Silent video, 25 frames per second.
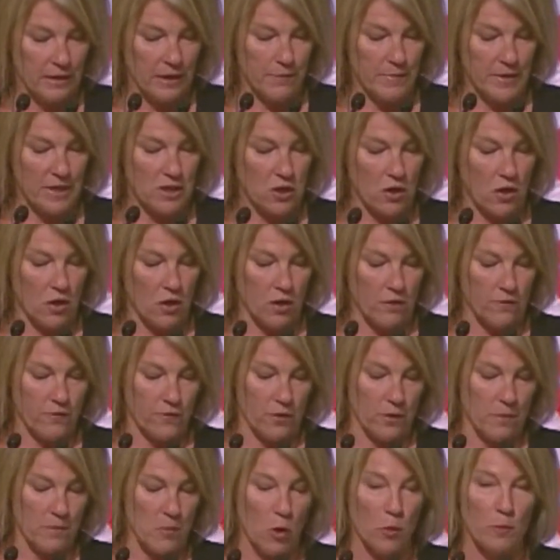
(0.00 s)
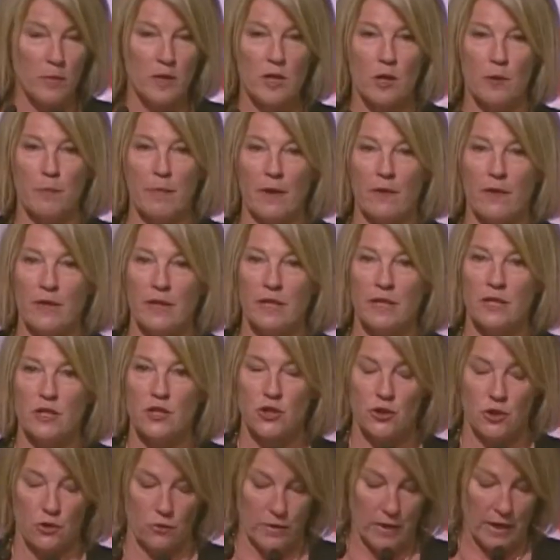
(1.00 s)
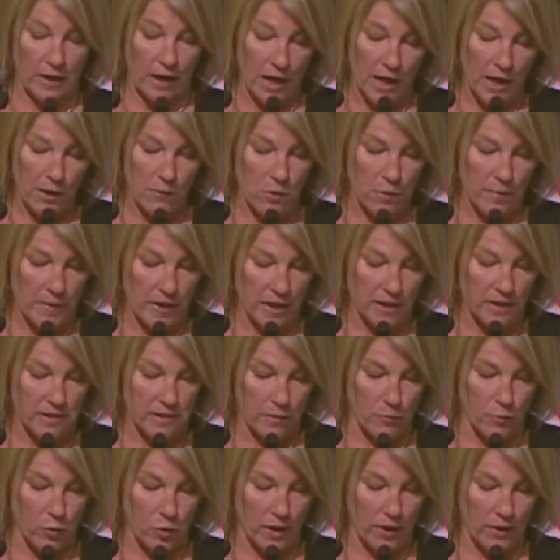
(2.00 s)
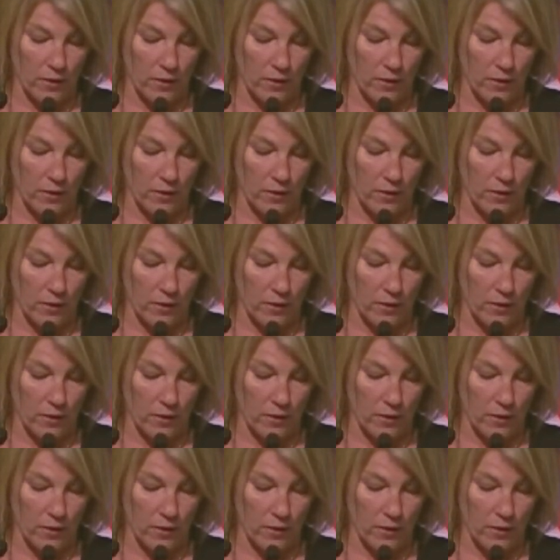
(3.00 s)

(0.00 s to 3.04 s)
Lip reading: Let me talk for a moment about an issue that I will make as a